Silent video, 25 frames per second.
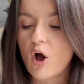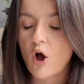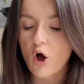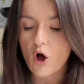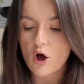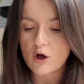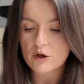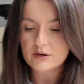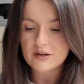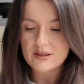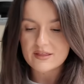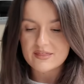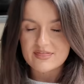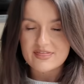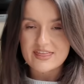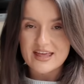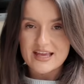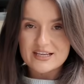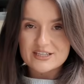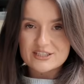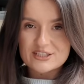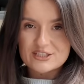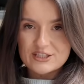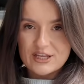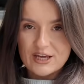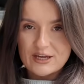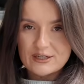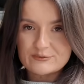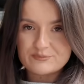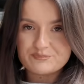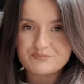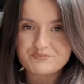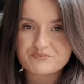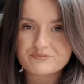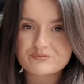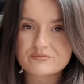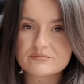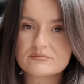On this
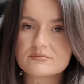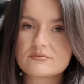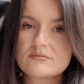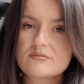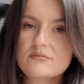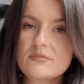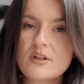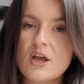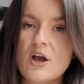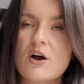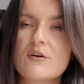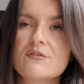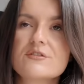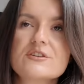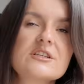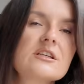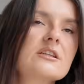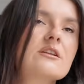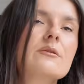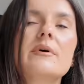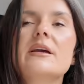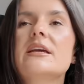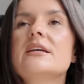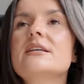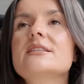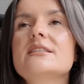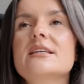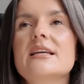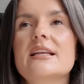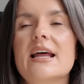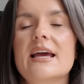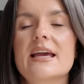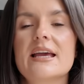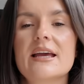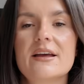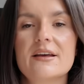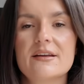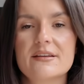though, obviously the way you see
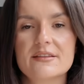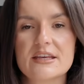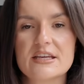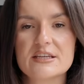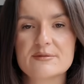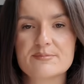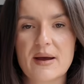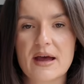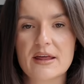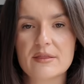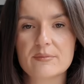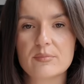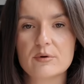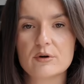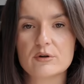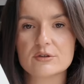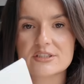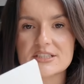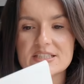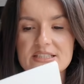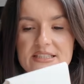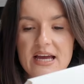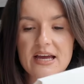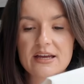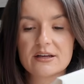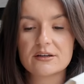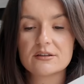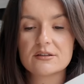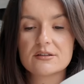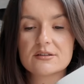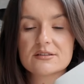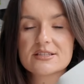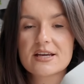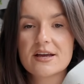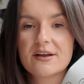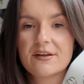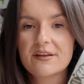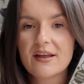like these backboards
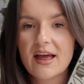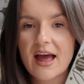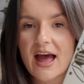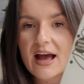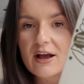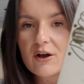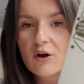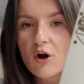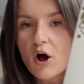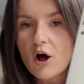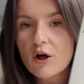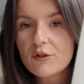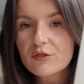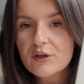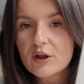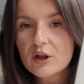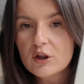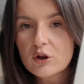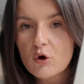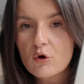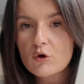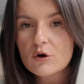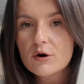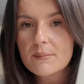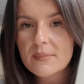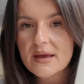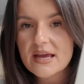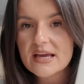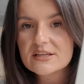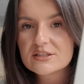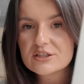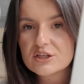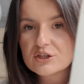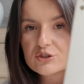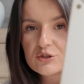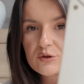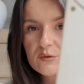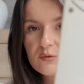styled, I got the Laura
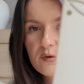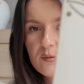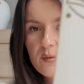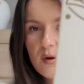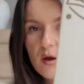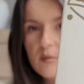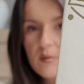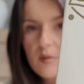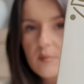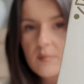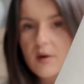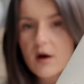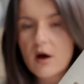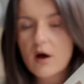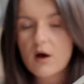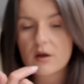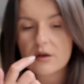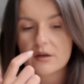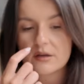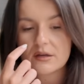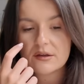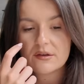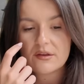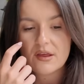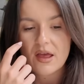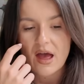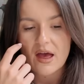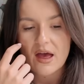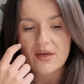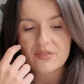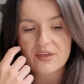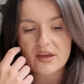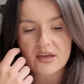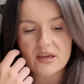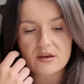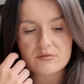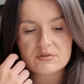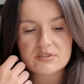Mercier dupe from Home and Bargain. I
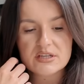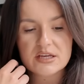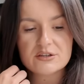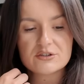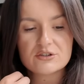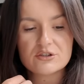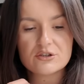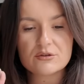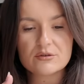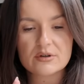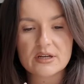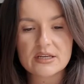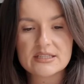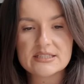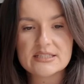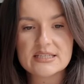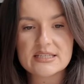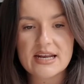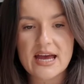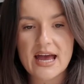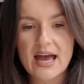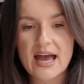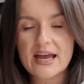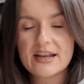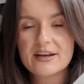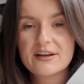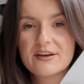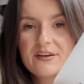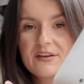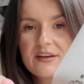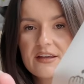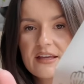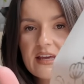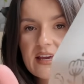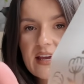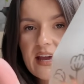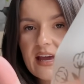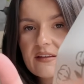think it was like £2.99.
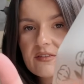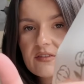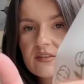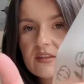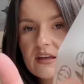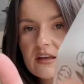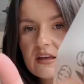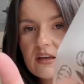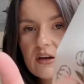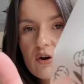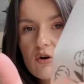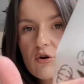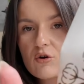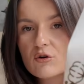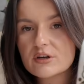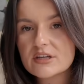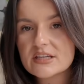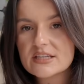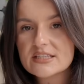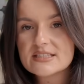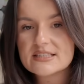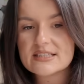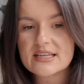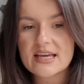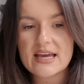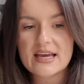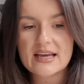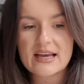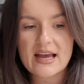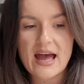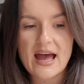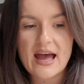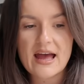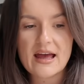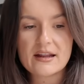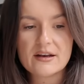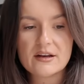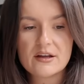You get the honey stick
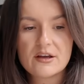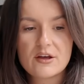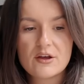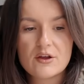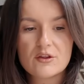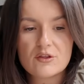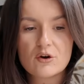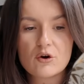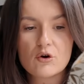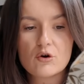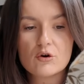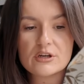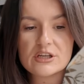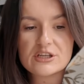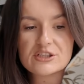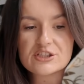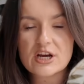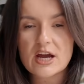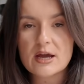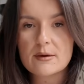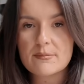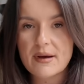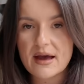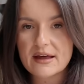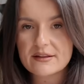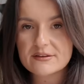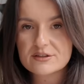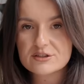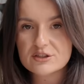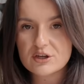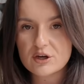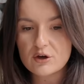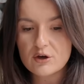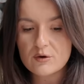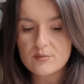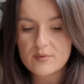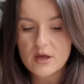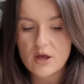and the honey chai bath
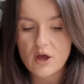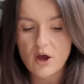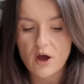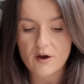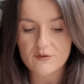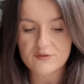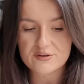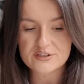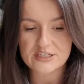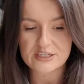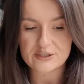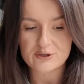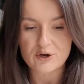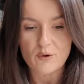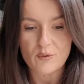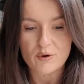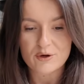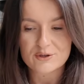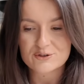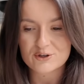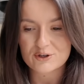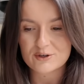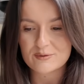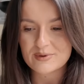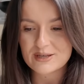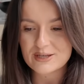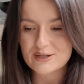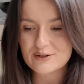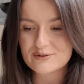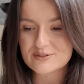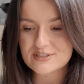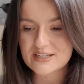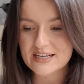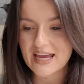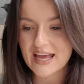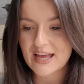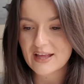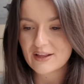soap. Obviously no one's going to be
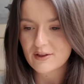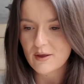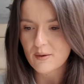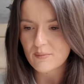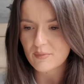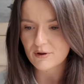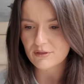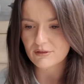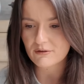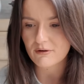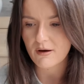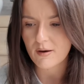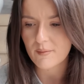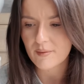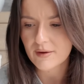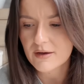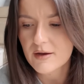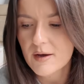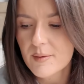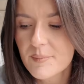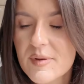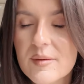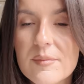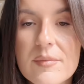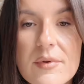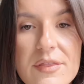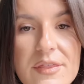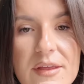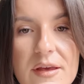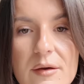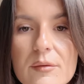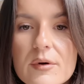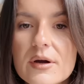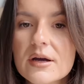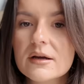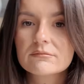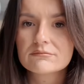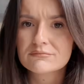using it, but I thought, oh my god, people think
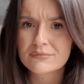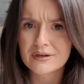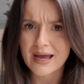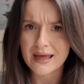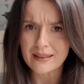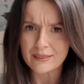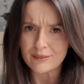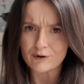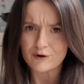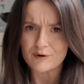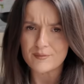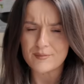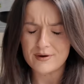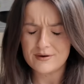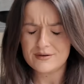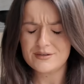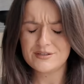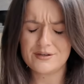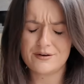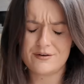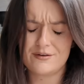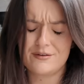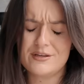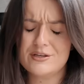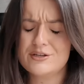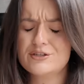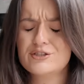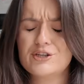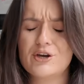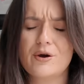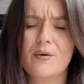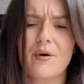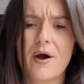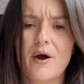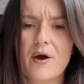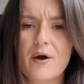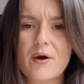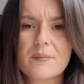we're getting Laura Mercier in this
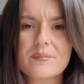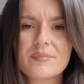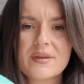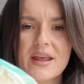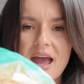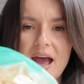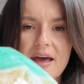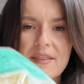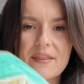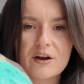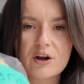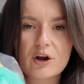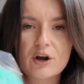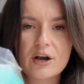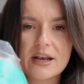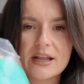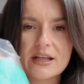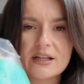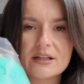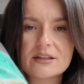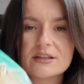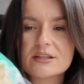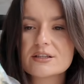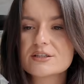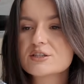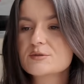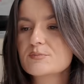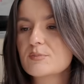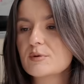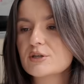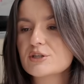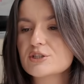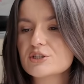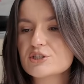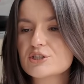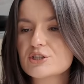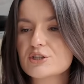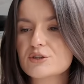show home. And I got a little
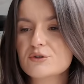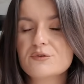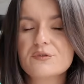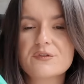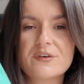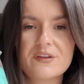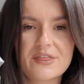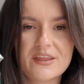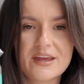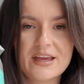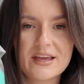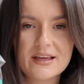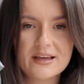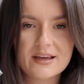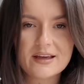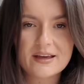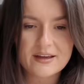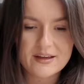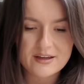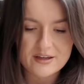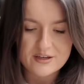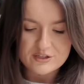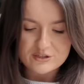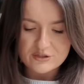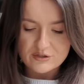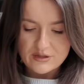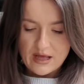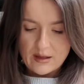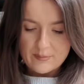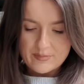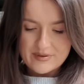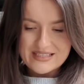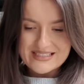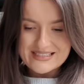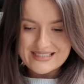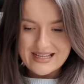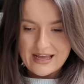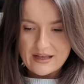sponge loofah thing, so that'll
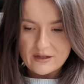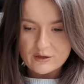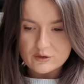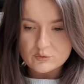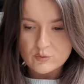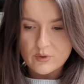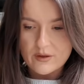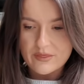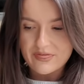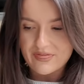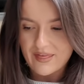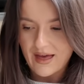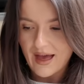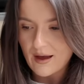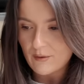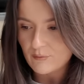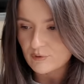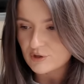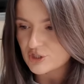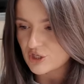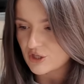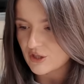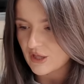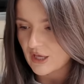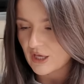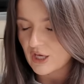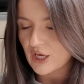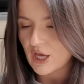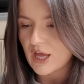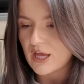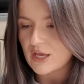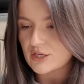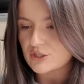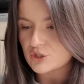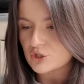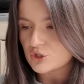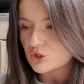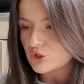be styled with that, which I think
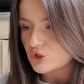is